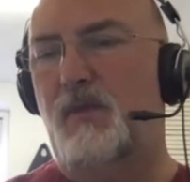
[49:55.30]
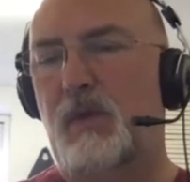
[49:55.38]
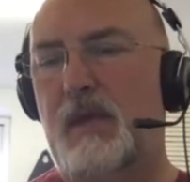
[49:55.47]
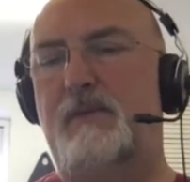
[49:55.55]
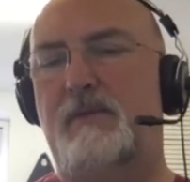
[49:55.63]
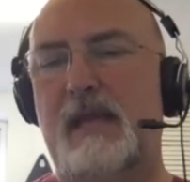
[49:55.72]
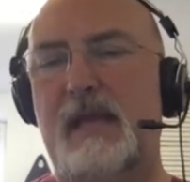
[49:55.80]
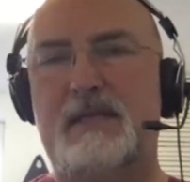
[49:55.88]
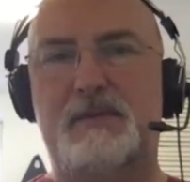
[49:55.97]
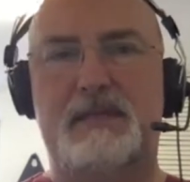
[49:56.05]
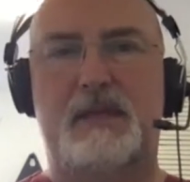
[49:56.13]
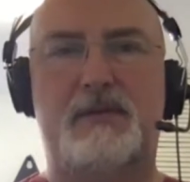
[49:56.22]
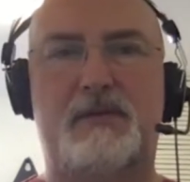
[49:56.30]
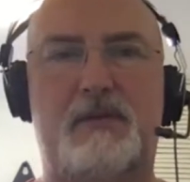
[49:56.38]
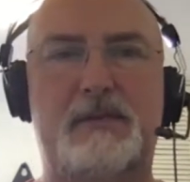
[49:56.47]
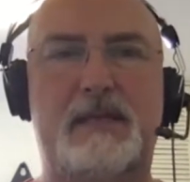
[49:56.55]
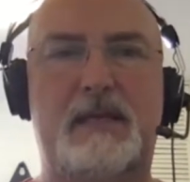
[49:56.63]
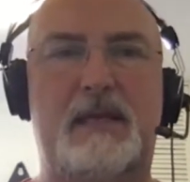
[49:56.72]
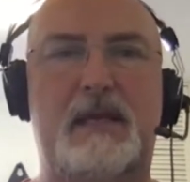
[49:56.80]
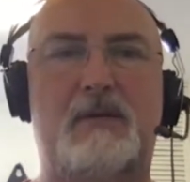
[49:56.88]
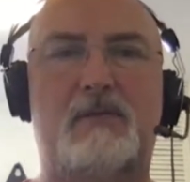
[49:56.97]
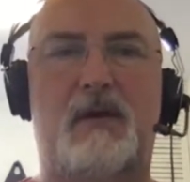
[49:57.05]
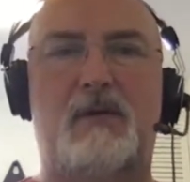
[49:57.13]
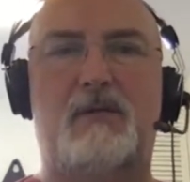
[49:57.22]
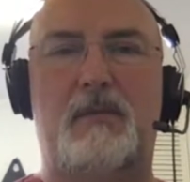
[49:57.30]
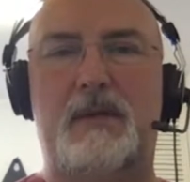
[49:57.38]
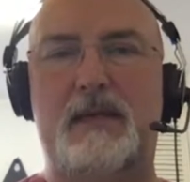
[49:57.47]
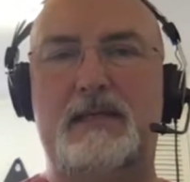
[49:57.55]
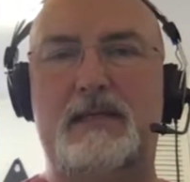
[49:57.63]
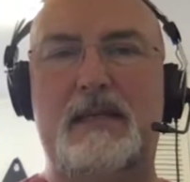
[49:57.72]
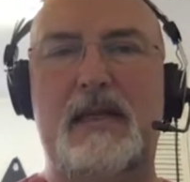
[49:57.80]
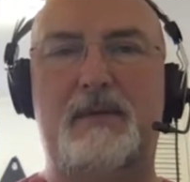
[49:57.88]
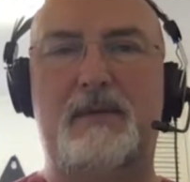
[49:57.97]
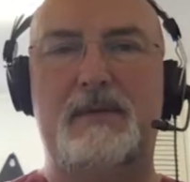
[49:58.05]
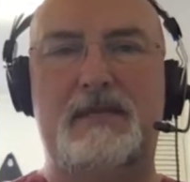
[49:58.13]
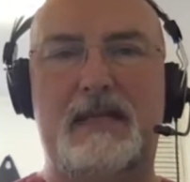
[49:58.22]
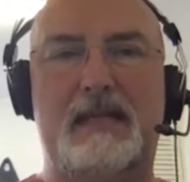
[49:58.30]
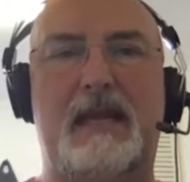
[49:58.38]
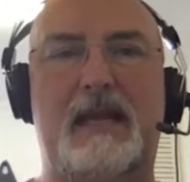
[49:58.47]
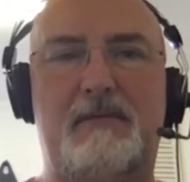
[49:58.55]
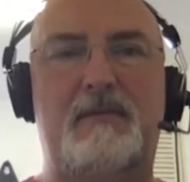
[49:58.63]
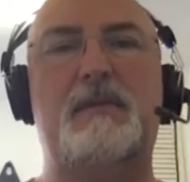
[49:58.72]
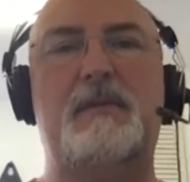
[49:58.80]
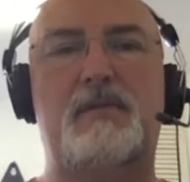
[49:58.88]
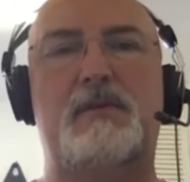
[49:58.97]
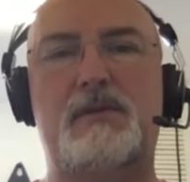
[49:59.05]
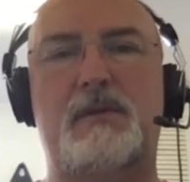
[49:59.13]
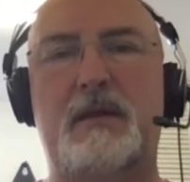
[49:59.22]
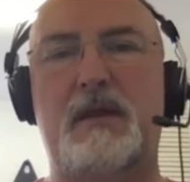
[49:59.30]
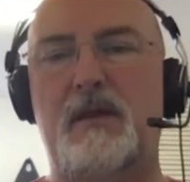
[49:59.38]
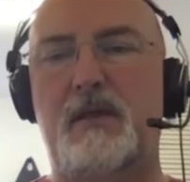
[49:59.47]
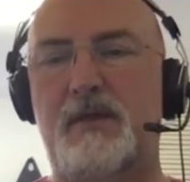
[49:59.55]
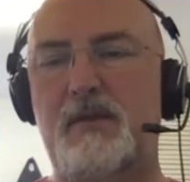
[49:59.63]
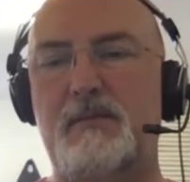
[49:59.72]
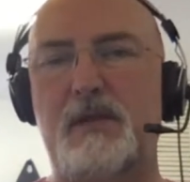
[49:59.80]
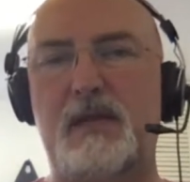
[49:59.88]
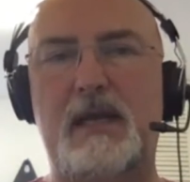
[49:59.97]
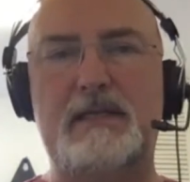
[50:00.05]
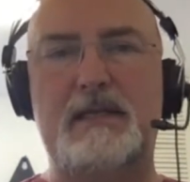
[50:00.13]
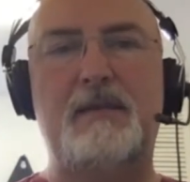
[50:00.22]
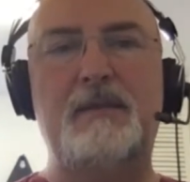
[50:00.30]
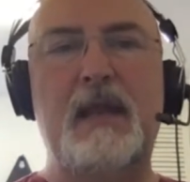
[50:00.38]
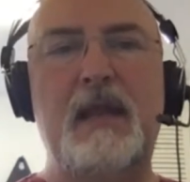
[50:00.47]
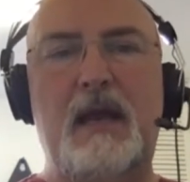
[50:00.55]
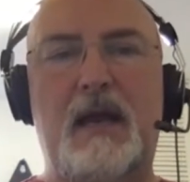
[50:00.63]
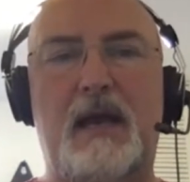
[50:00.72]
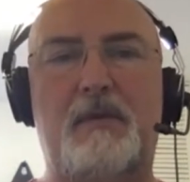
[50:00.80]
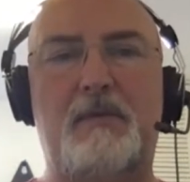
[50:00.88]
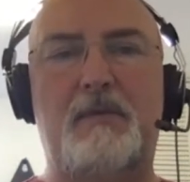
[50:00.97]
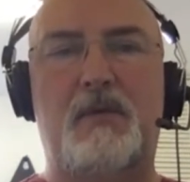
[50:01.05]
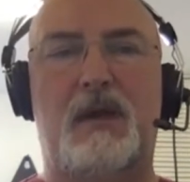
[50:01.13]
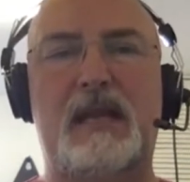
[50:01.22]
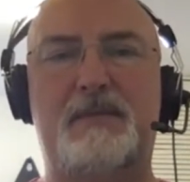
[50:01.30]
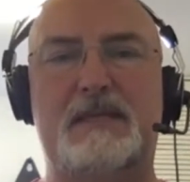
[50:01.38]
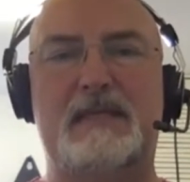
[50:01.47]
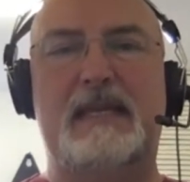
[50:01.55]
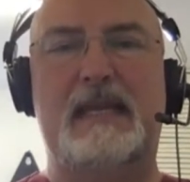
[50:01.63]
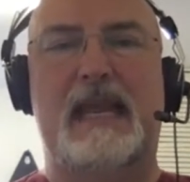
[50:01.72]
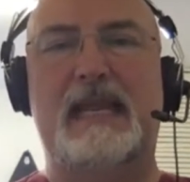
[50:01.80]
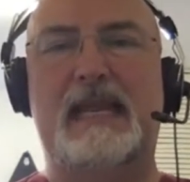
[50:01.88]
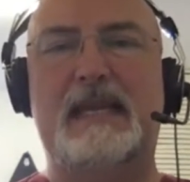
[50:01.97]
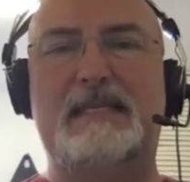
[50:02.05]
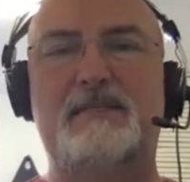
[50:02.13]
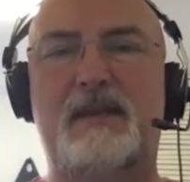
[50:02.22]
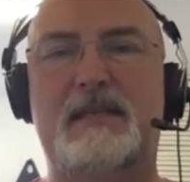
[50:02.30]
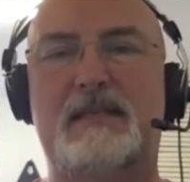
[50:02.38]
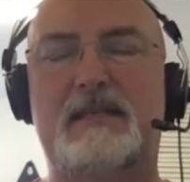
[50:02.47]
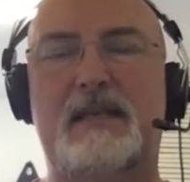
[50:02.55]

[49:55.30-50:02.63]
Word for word: when it reacts with cytochrome C, what, what basically happens, and again, remember, we're talking about non-thermal laser, um, what happens is it, it, activates